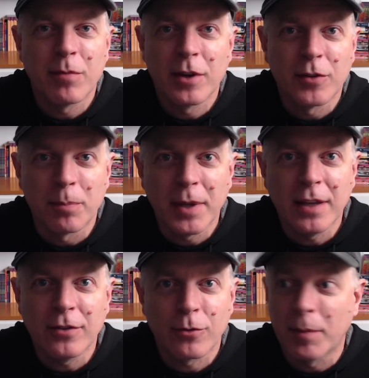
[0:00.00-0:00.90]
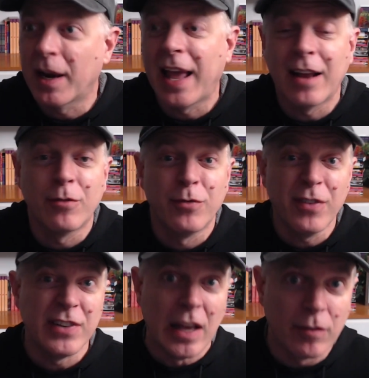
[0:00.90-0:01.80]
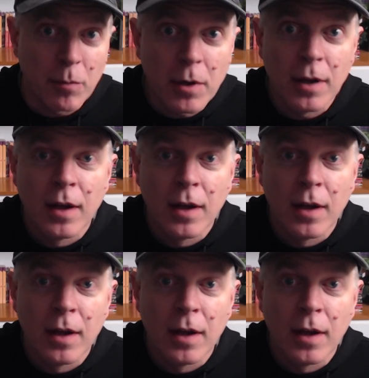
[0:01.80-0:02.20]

minutes a piece. I mean, I had 50 of them,